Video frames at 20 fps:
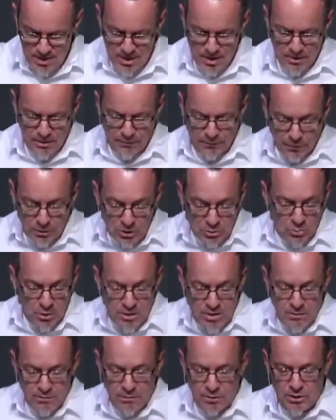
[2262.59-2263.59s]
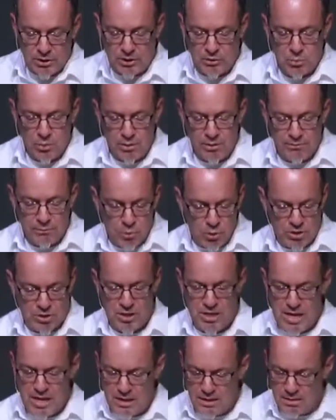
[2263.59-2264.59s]
The first one is in verses 1 to
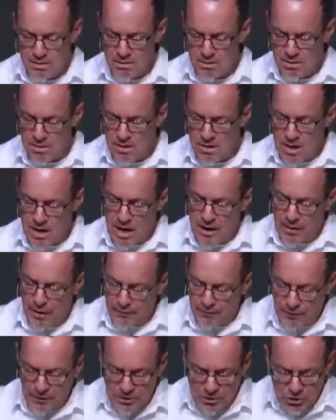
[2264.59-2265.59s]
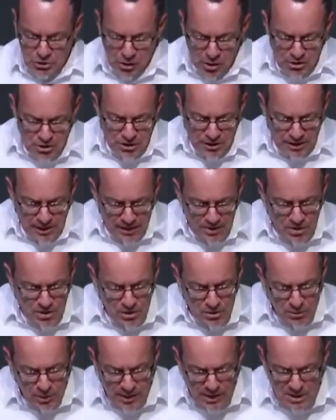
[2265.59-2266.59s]
14. And that first charge against
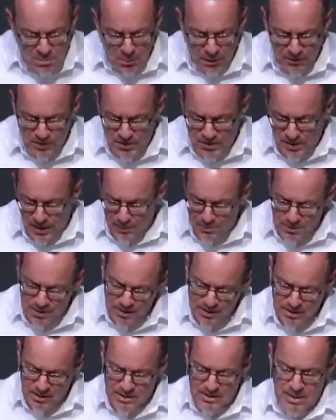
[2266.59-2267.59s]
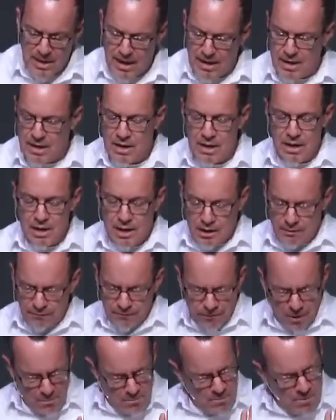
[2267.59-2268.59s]
grace by the skeptics is that
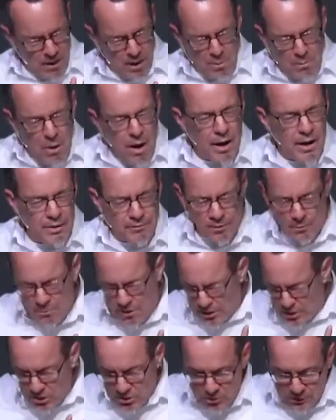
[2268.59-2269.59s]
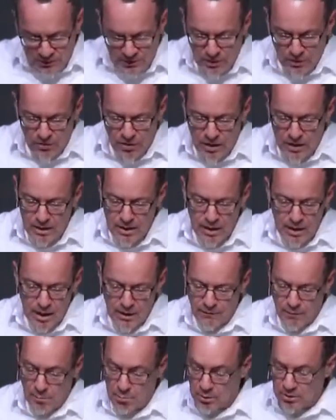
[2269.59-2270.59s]
from their mind, from their twisted thinking, if
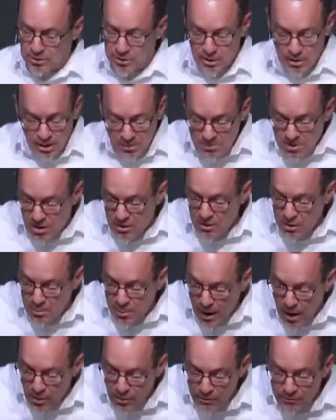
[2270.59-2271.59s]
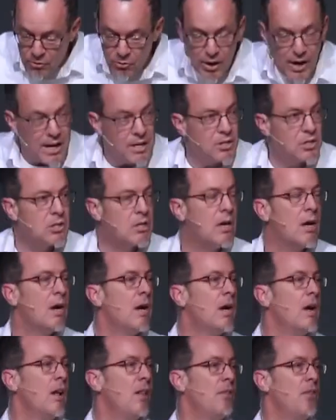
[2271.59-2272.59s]
a person comes under the power of grace,
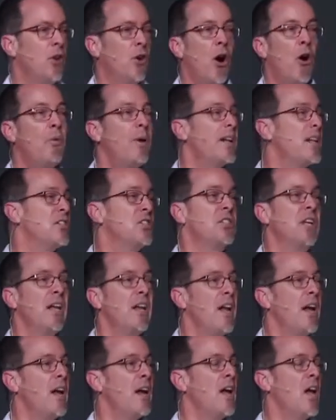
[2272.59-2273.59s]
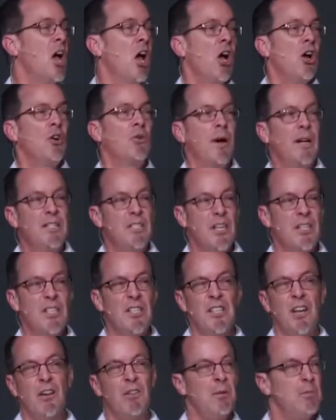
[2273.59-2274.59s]
they're already sinning. Grace doesn't
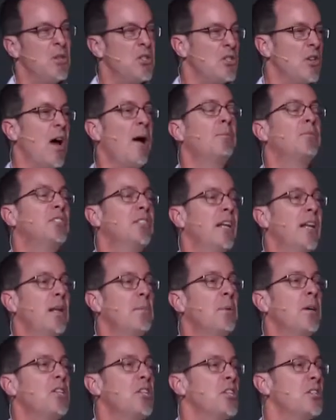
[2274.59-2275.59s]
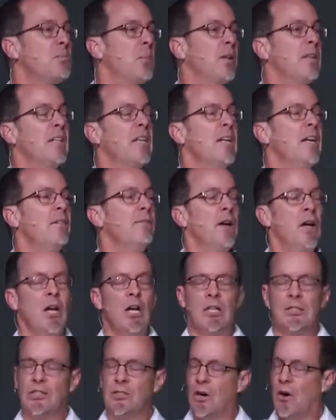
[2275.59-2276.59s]
tell them to stop sinning, but just believe.
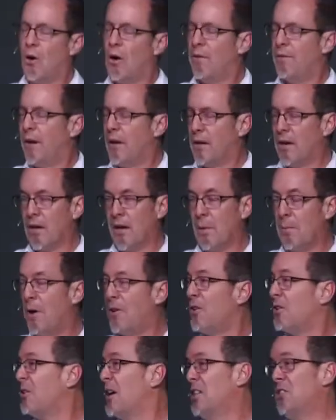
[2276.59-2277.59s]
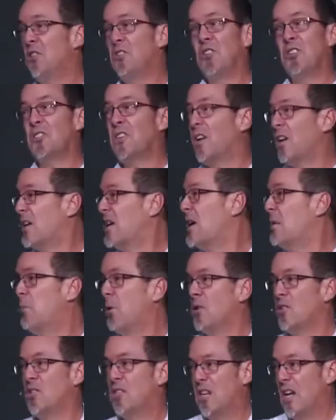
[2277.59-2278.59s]
So if they're going to come under grace, they're just going to keep
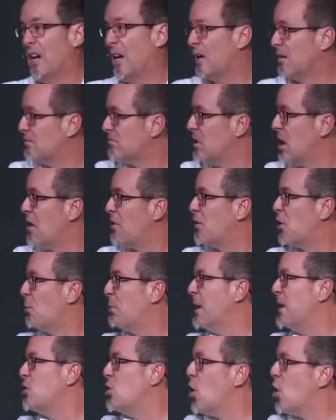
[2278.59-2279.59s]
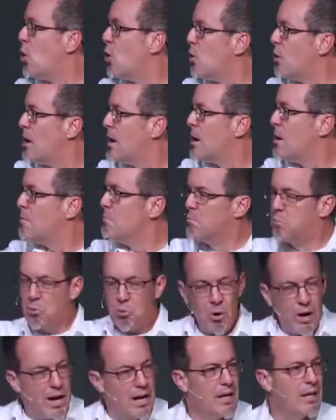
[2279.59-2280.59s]
on sinning. There'll be no
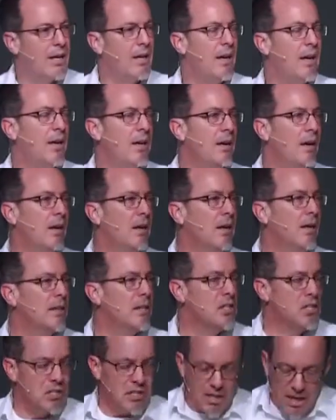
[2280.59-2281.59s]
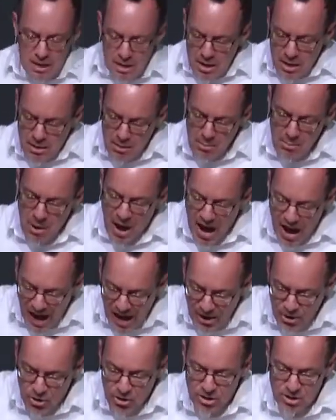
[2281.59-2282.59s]
break in the sin
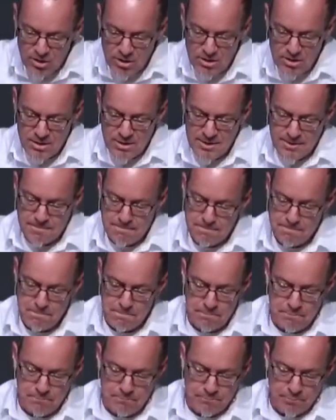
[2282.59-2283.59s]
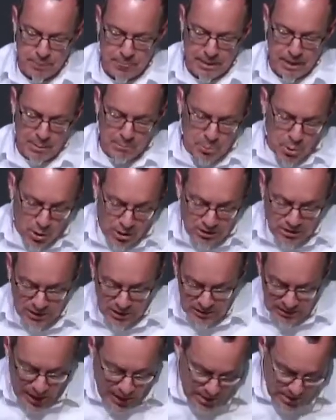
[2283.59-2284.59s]
pattern. And Paul
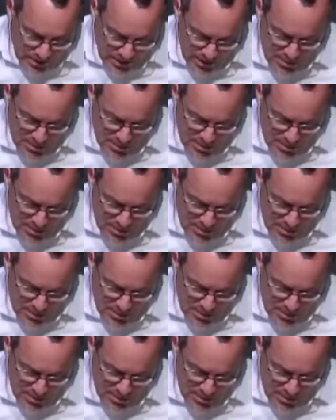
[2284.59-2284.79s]
says that is the